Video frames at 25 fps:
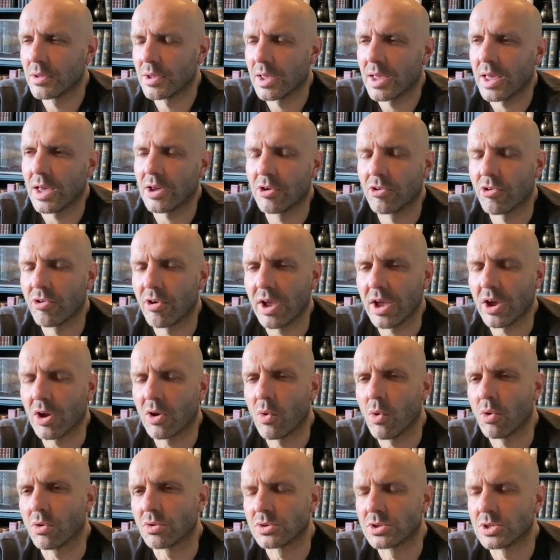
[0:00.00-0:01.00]
can create a
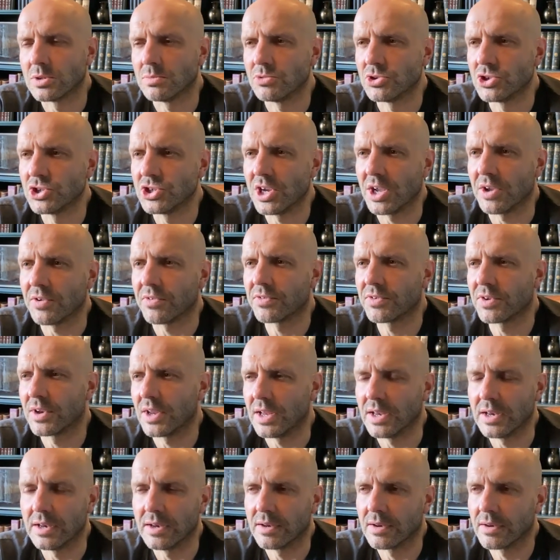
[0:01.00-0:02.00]
quantum shift
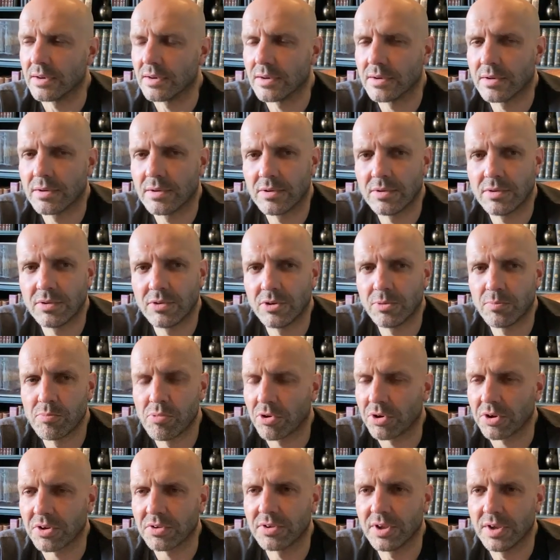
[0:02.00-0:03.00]
in
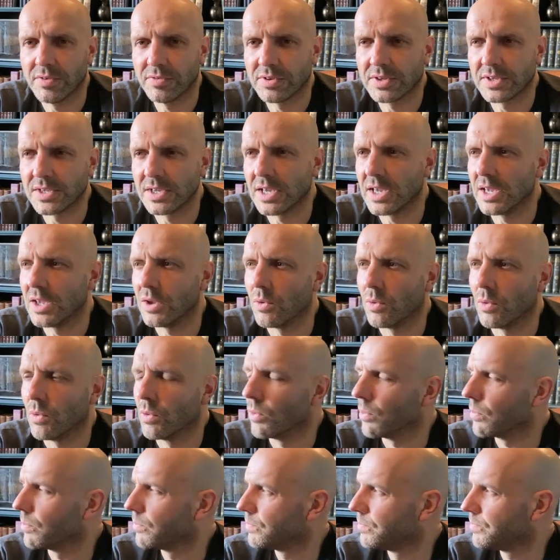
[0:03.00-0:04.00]
productivity
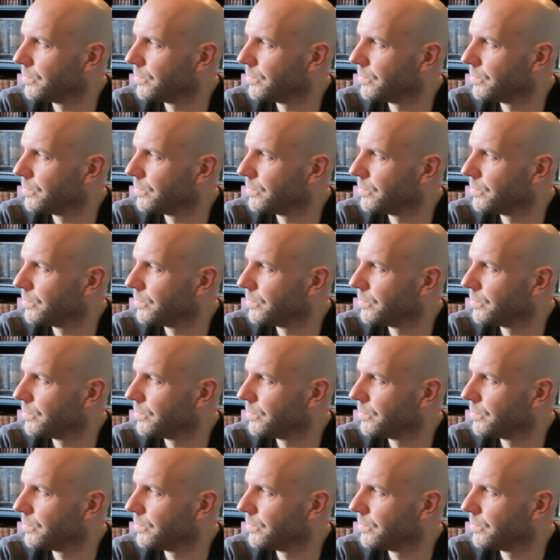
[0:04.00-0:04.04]
or